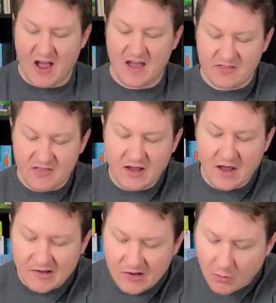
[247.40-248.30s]
I think
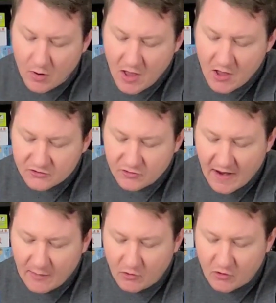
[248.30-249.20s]
I do. So
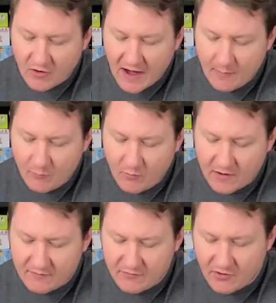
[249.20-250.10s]
I will grab one
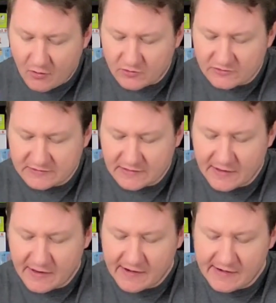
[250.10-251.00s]
of those
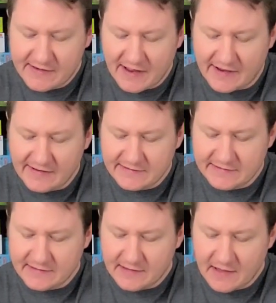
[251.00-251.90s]

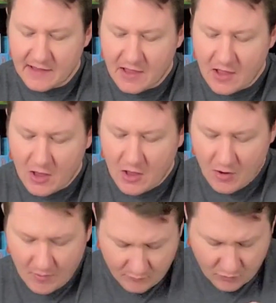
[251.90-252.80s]
dice,
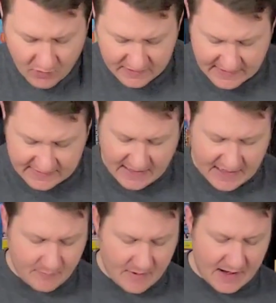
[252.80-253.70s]
put it
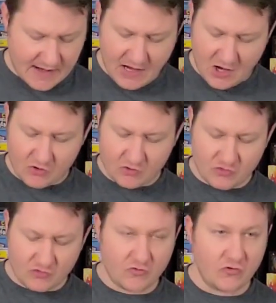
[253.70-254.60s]
in my
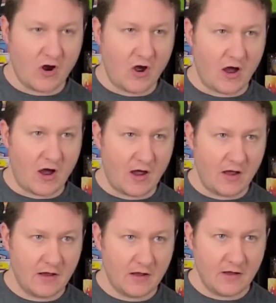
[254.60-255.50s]
draw
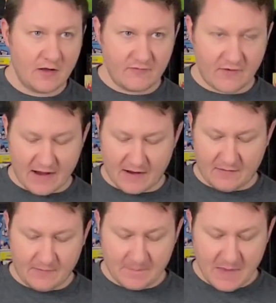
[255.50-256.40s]

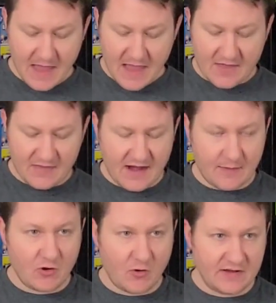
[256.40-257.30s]
file, and then I'm
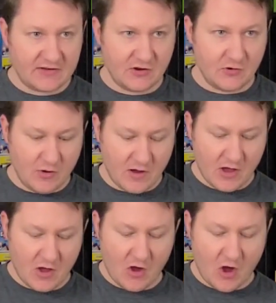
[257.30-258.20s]
going to
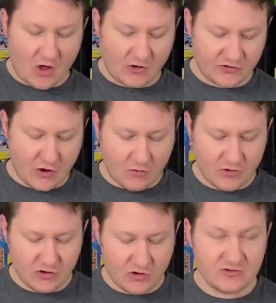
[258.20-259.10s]
also
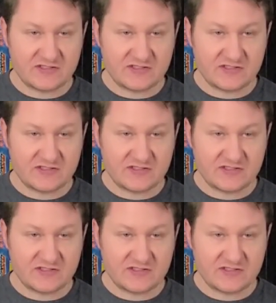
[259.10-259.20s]
use